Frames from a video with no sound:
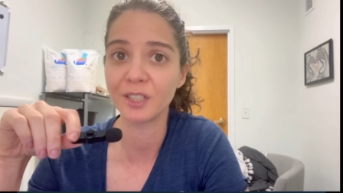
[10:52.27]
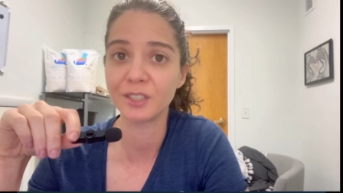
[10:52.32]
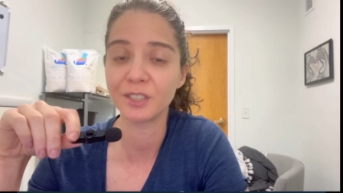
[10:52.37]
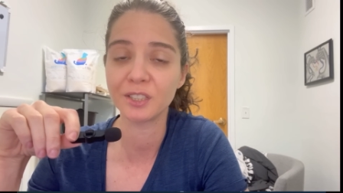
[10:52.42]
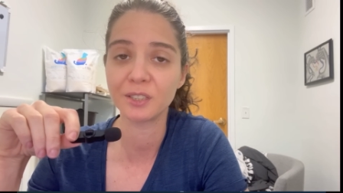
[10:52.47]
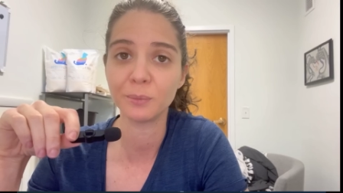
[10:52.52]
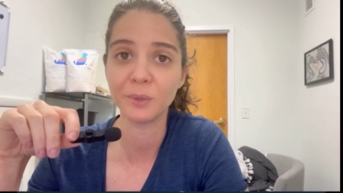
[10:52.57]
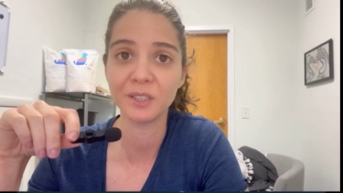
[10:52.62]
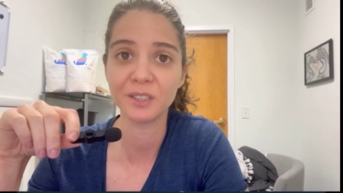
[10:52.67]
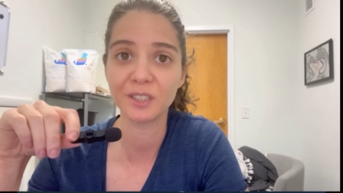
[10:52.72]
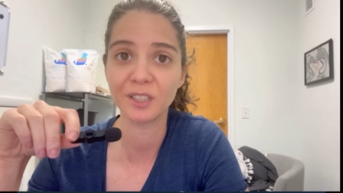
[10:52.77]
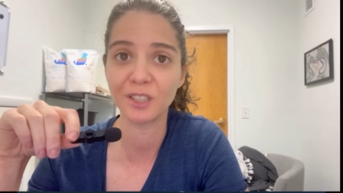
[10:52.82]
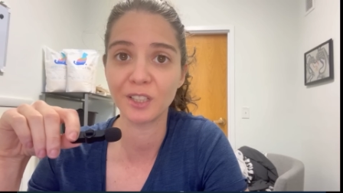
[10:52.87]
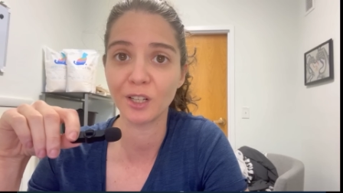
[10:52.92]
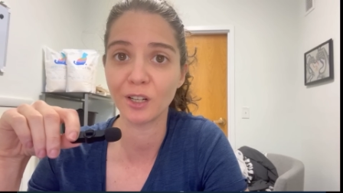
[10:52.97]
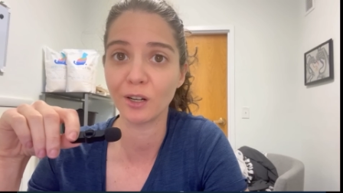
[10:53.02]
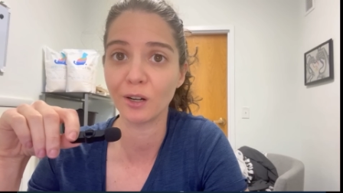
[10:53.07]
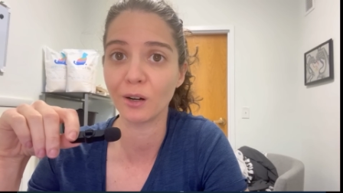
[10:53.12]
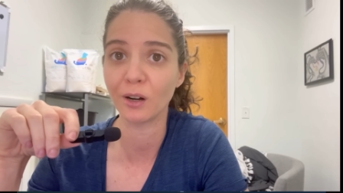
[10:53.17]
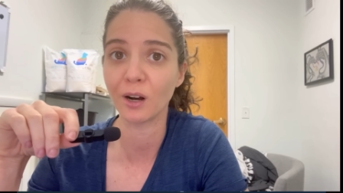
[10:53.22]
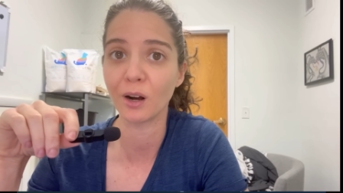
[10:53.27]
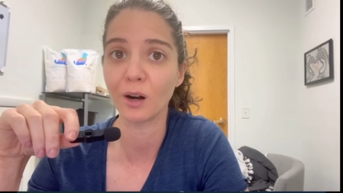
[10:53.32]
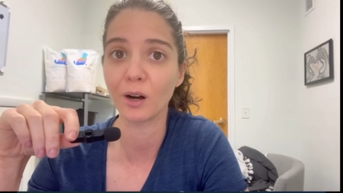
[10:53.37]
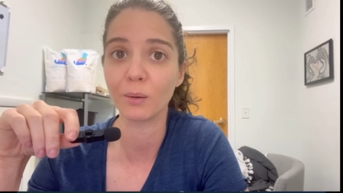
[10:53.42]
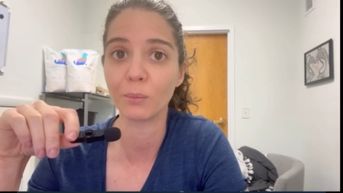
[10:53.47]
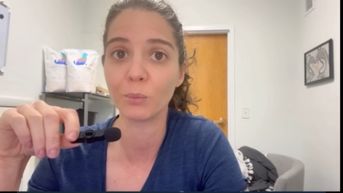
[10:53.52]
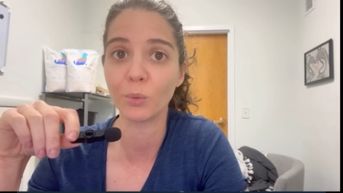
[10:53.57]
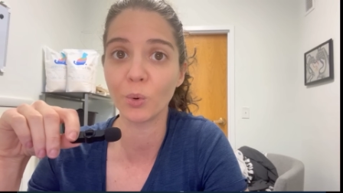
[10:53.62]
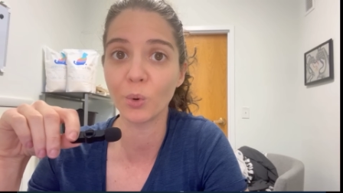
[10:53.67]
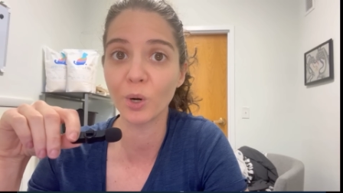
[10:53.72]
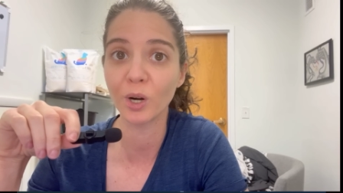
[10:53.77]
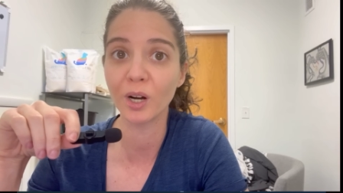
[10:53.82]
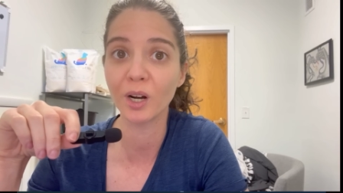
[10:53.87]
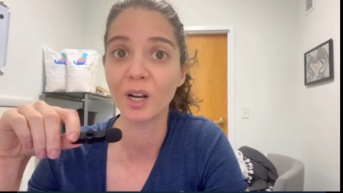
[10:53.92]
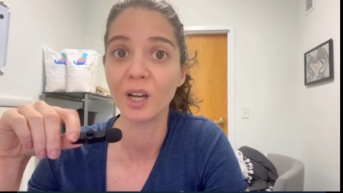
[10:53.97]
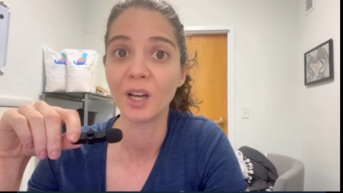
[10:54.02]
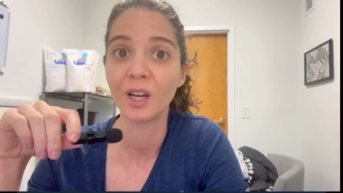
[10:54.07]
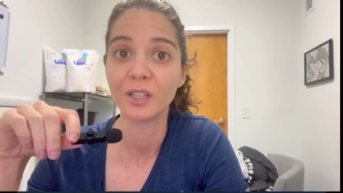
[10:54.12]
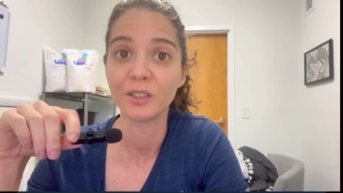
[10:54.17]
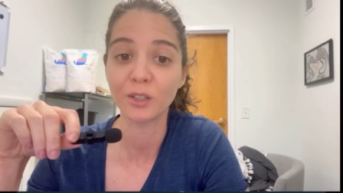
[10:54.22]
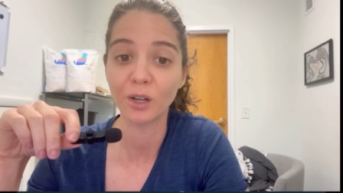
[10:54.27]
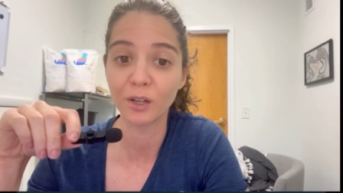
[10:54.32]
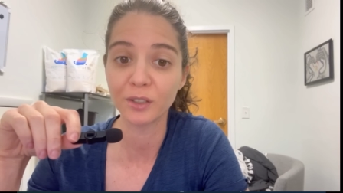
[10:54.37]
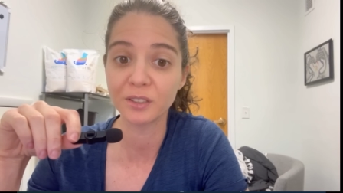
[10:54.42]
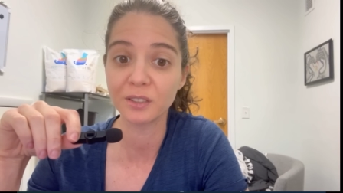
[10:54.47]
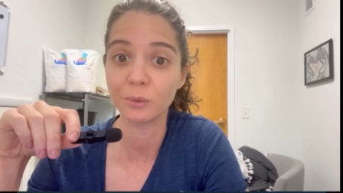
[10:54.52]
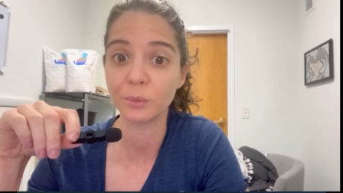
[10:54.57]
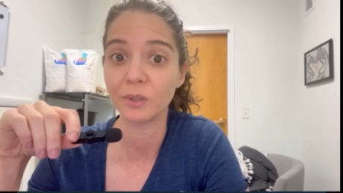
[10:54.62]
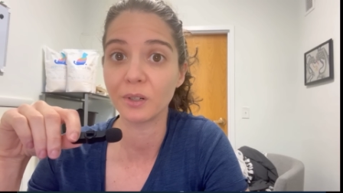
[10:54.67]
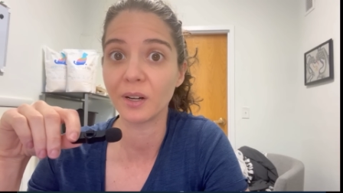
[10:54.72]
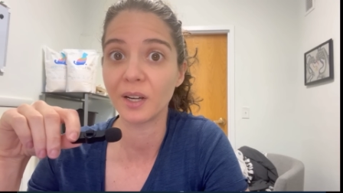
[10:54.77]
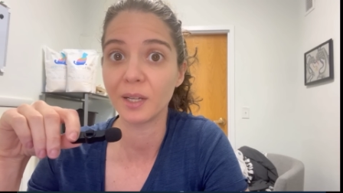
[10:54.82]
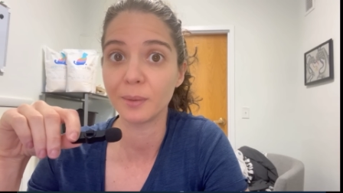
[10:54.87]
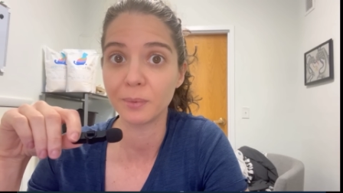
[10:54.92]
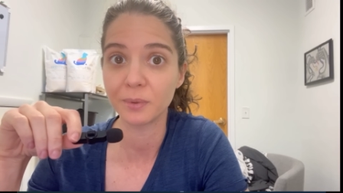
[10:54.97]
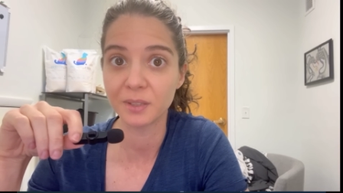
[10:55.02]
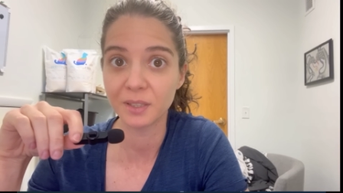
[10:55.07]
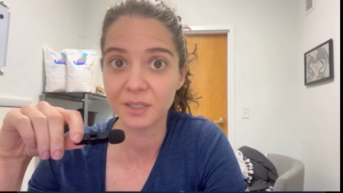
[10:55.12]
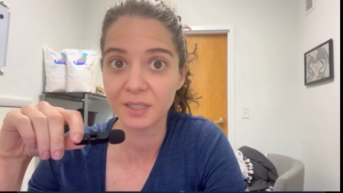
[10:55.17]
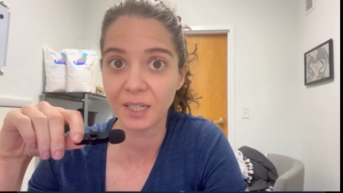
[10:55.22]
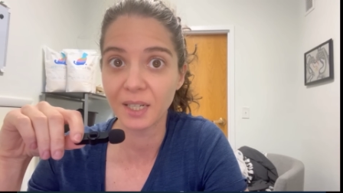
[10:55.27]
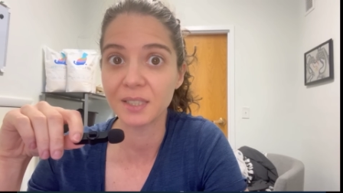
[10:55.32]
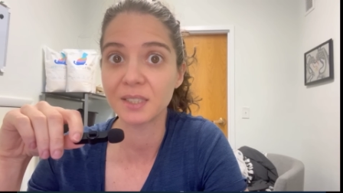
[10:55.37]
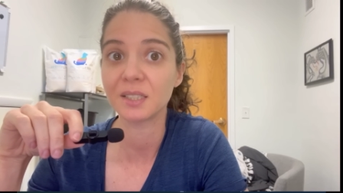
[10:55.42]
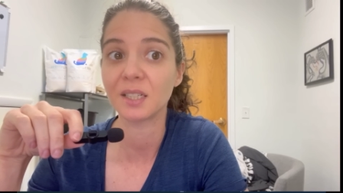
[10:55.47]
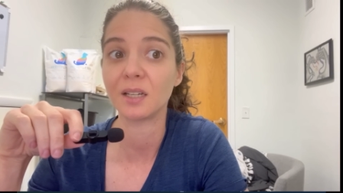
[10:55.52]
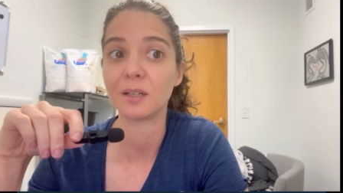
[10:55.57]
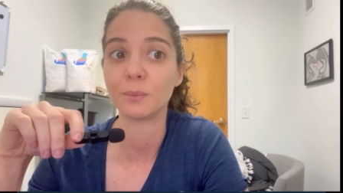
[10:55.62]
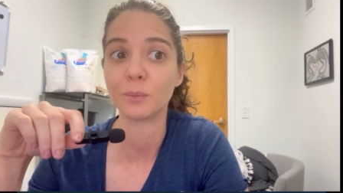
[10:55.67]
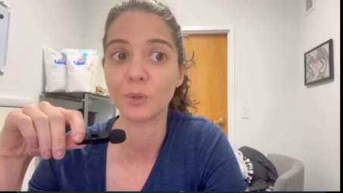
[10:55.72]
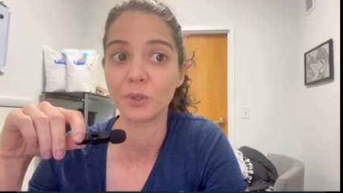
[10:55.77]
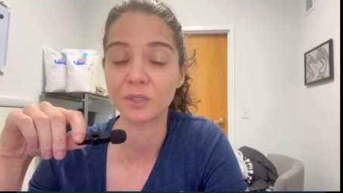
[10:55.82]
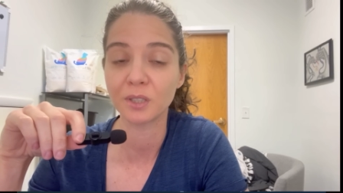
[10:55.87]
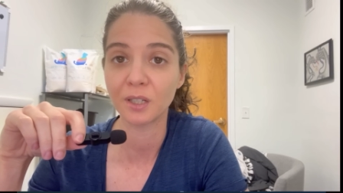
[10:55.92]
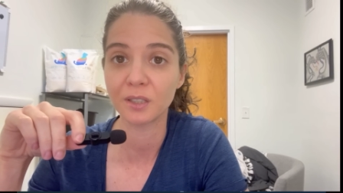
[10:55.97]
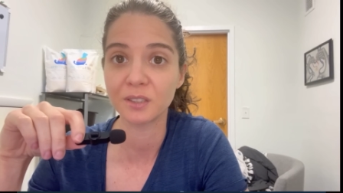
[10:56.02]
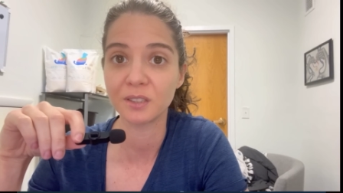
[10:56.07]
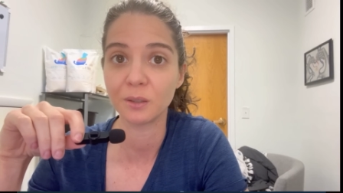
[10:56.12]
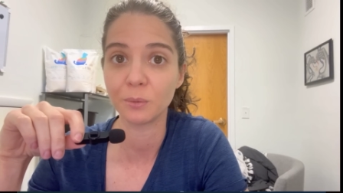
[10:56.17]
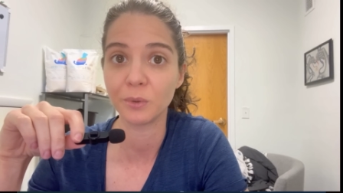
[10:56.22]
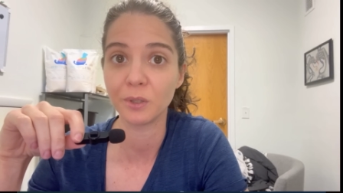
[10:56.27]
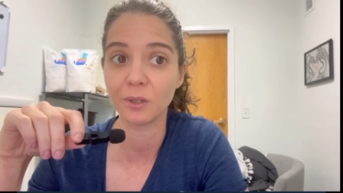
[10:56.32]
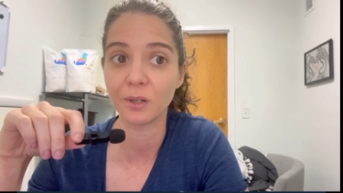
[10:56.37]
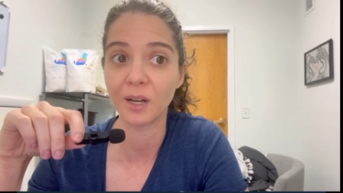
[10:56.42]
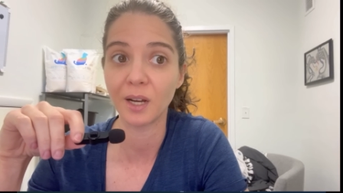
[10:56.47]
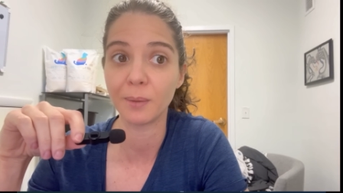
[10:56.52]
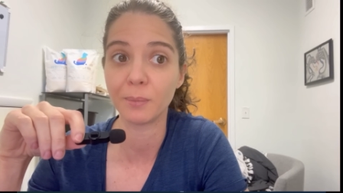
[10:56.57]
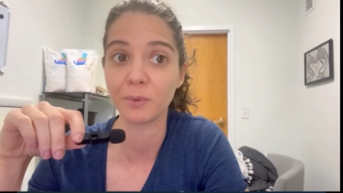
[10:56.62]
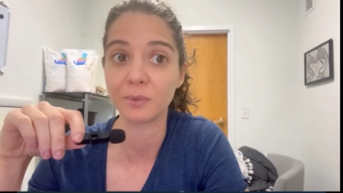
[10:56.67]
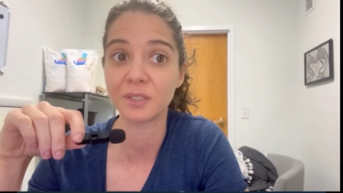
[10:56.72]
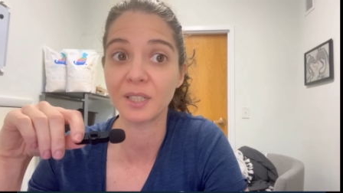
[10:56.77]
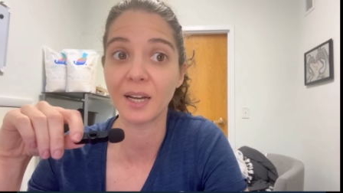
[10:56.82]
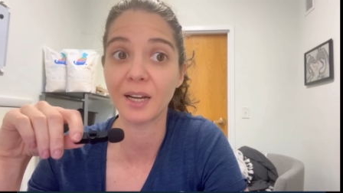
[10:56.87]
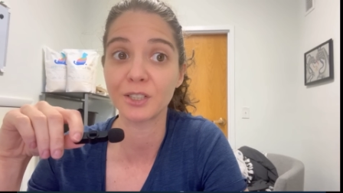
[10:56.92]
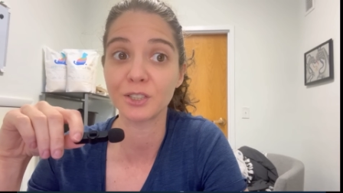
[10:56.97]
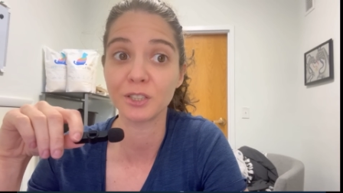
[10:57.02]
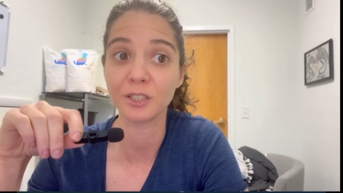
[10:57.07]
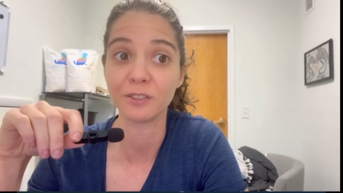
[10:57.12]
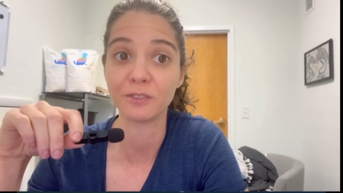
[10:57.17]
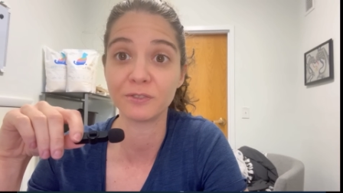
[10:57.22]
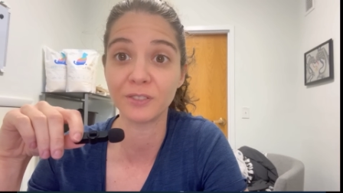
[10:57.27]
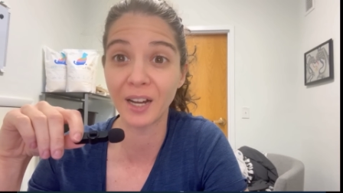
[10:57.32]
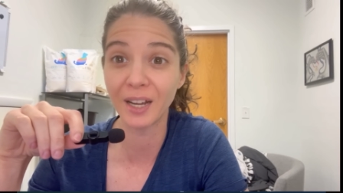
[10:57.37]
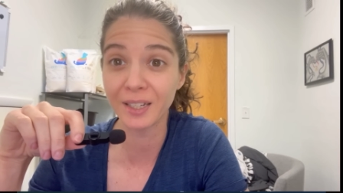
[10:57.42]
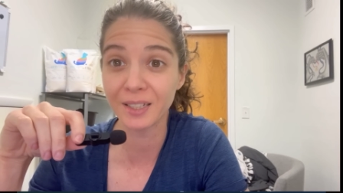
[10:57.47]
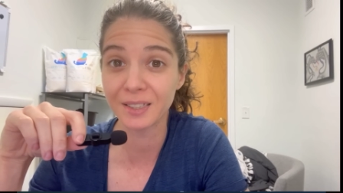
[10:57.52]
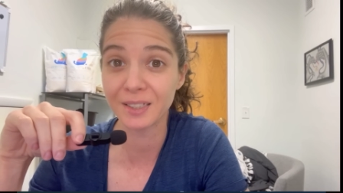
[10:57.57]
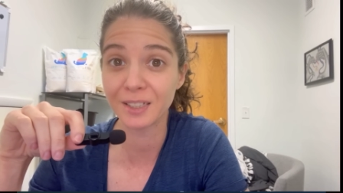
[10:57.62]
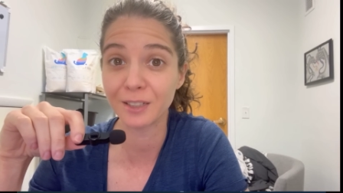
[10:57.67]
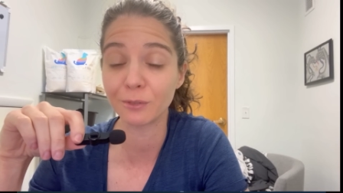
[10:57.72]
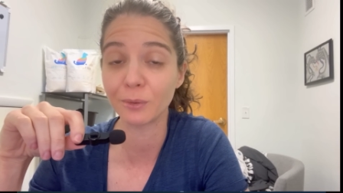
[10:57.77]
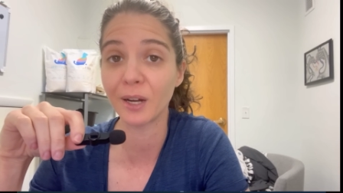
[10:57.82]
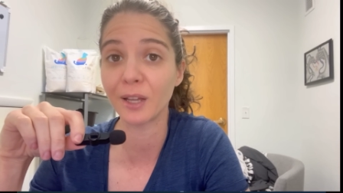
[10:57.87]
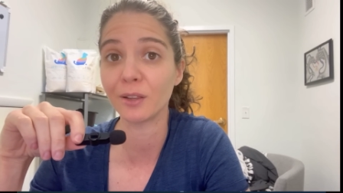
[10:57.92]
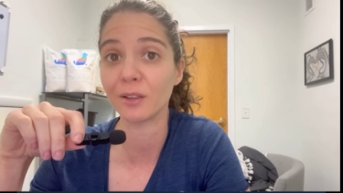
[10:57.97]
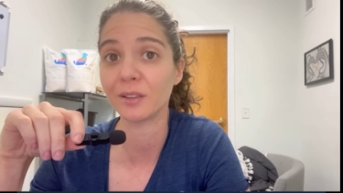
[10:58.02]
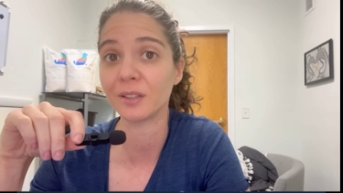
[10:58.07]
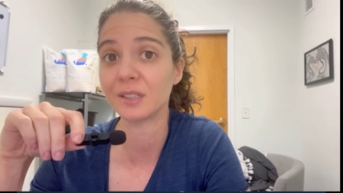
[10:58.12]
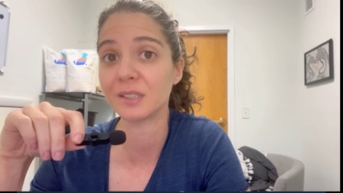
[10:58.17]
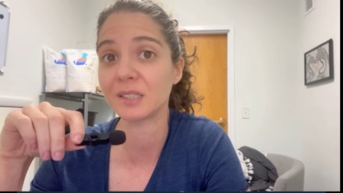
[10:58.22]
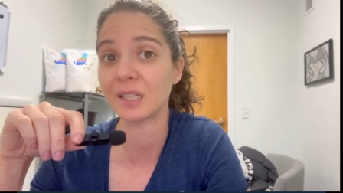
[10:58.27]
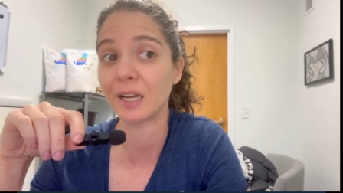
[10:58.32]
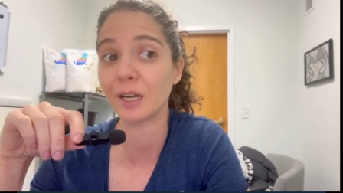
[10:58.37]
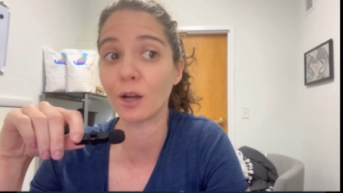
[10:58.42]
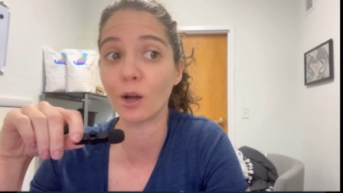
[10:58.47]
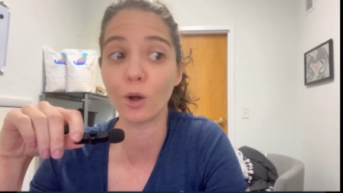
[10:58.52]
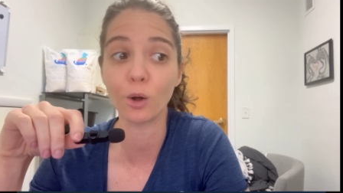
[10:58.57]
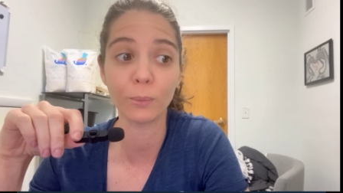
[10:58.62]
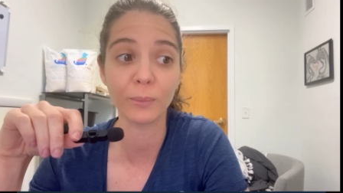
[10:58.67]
It just means that there are more dogs that we are able to test and more dogs that we are able to actually find it rather than saying,